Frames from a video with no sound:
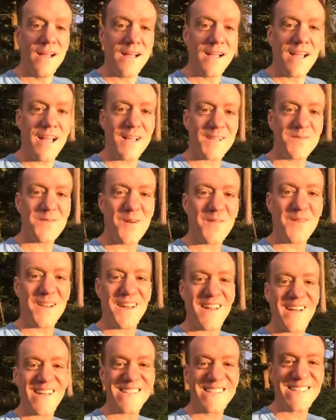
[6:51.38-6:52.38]
That's what we
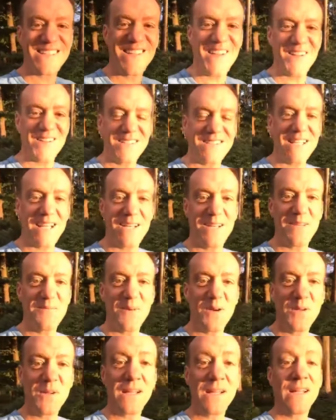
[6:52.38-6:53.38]
like to see on Saturday
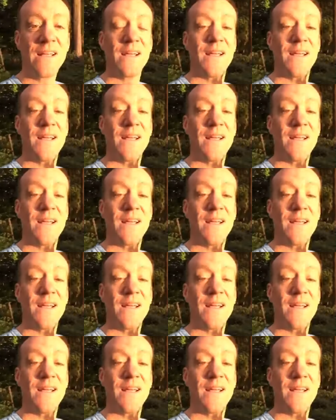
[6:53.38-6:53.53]
morning.